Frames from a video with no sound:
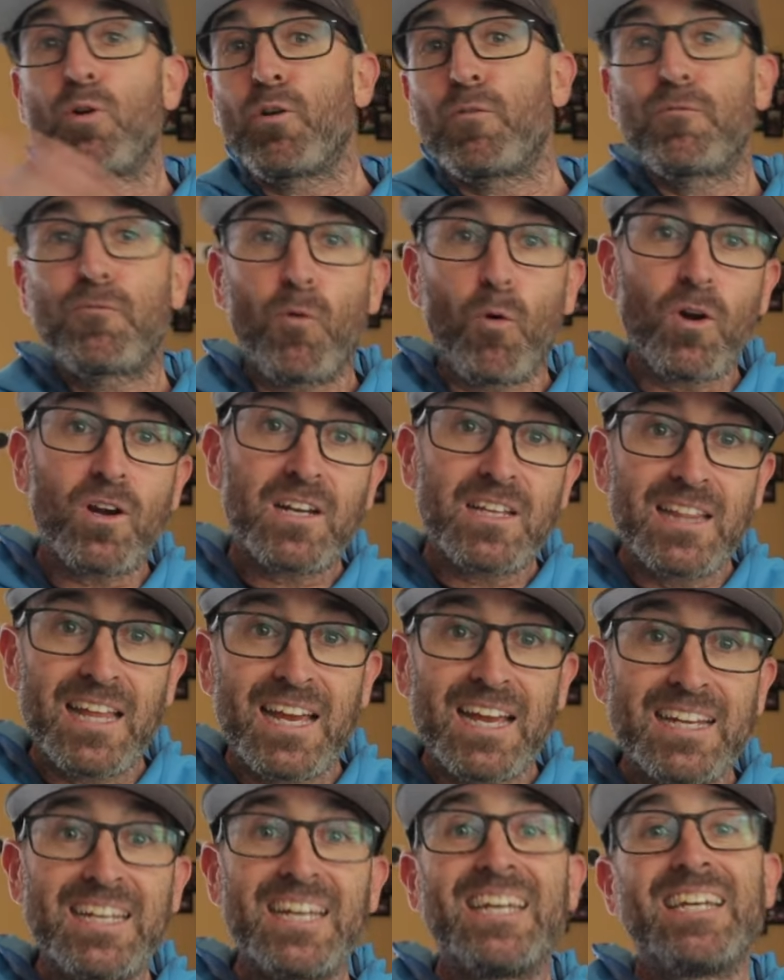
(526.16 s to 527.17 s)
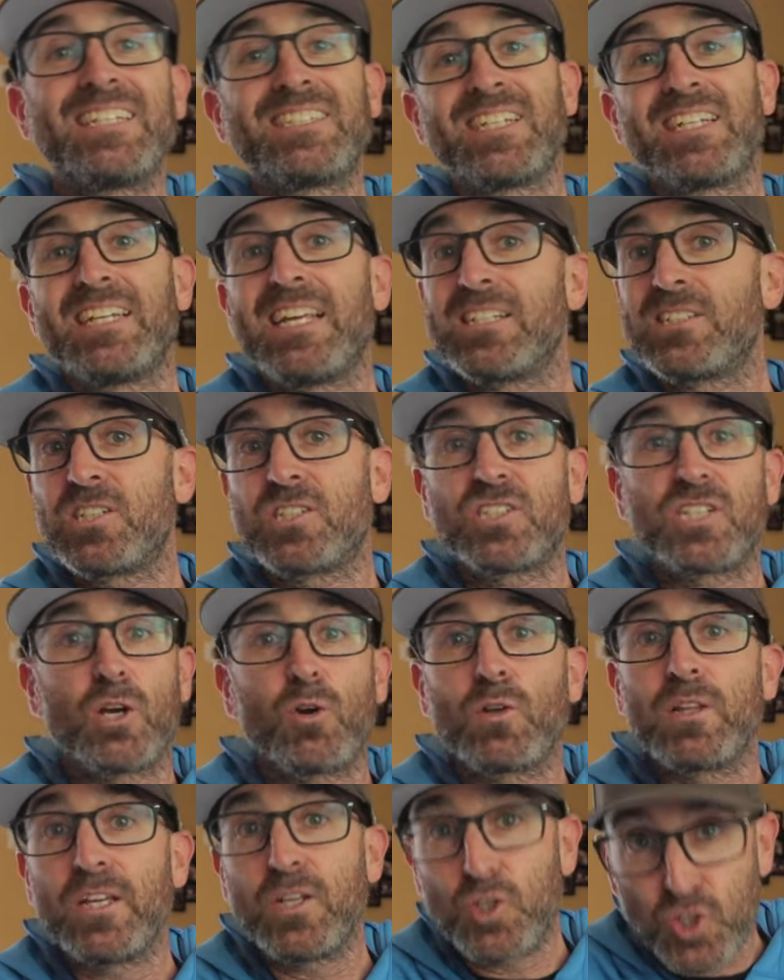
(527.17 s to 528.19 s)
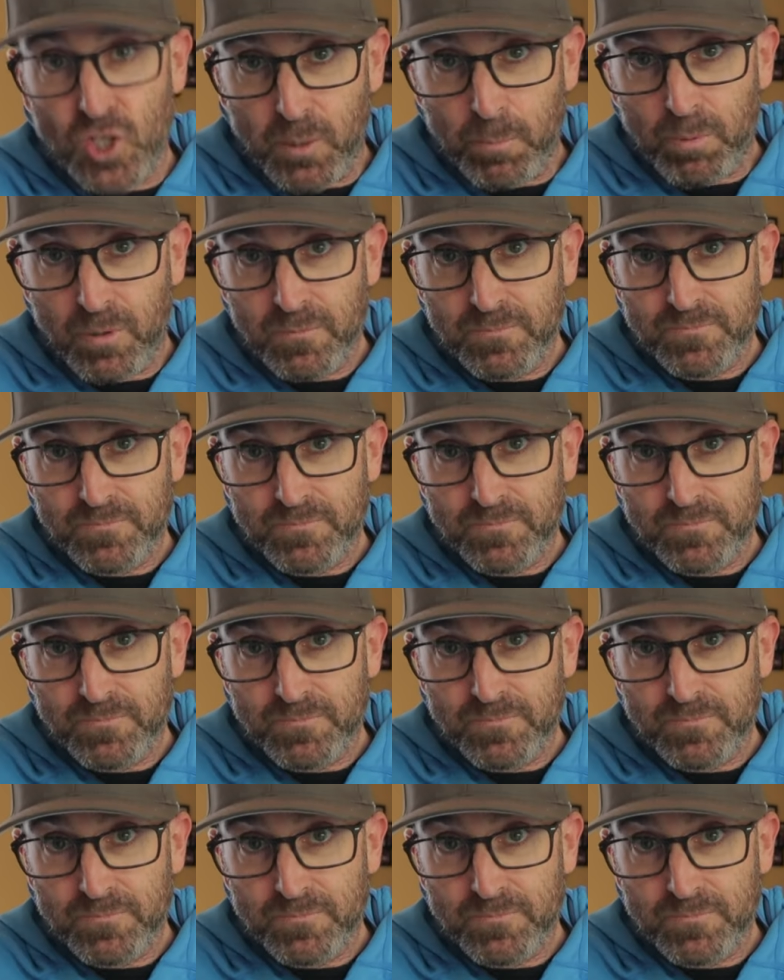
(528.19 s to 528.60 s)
per fork leg isn't necessarily cheap.